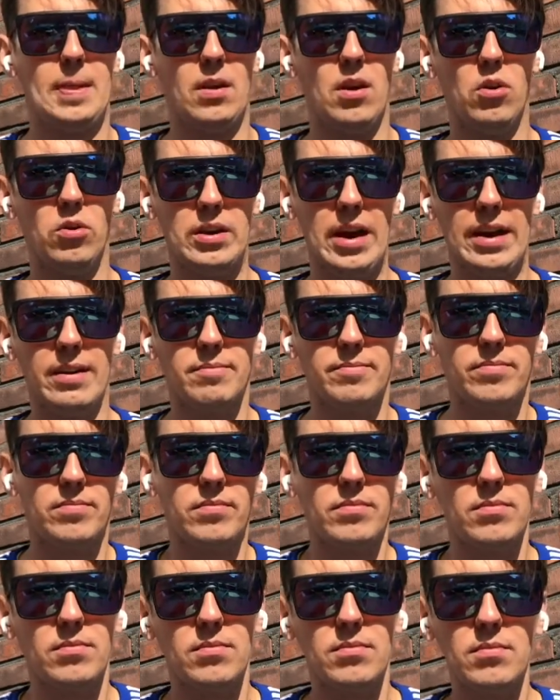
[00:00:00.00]
Okay,
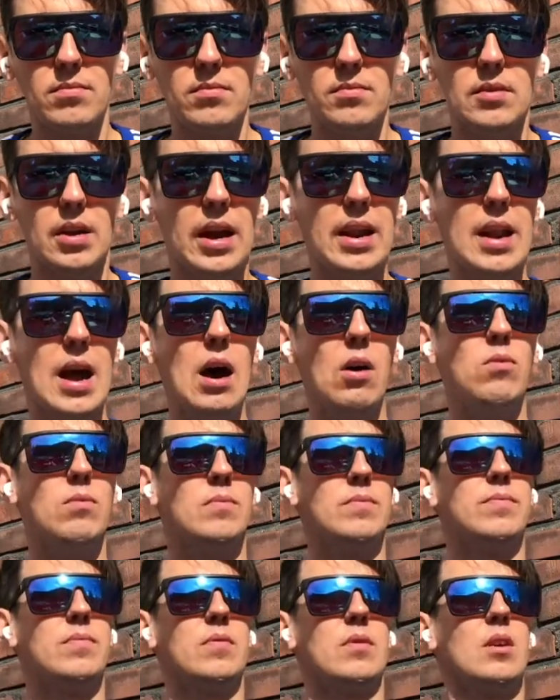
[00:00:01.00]
and now
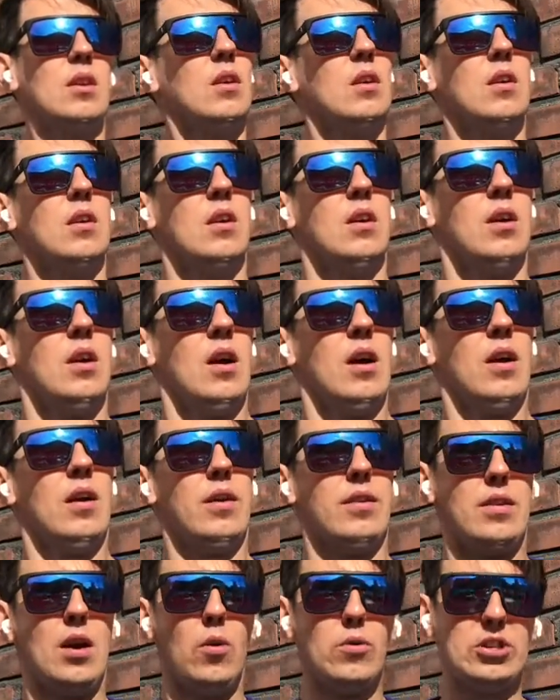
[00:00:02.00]

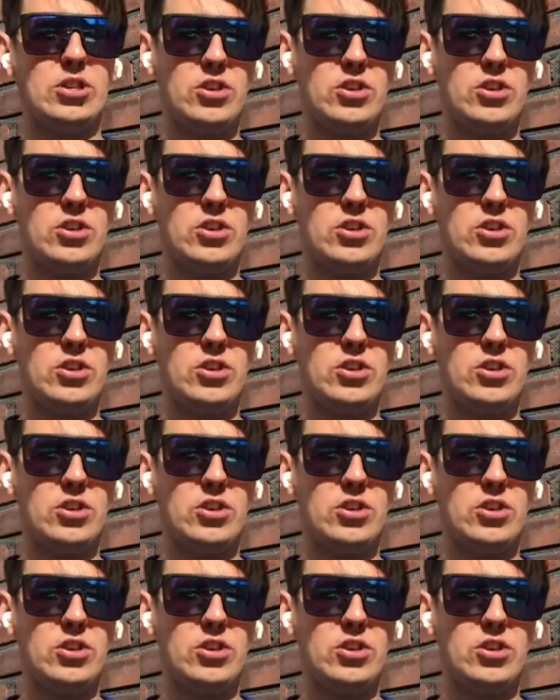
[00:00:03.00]
we